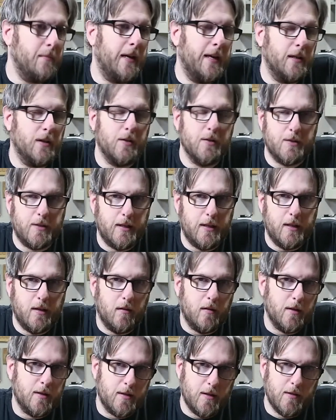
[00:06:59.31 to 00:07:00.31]
my LLC
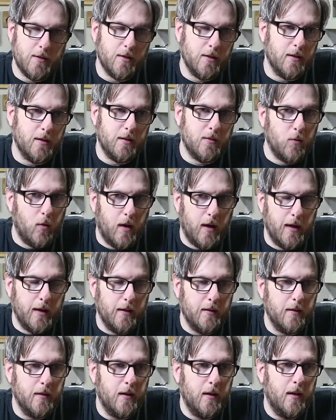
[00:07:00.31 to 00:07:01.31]
are essentially
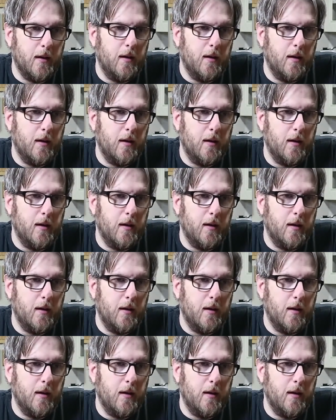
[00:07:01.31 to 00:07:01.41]
twined,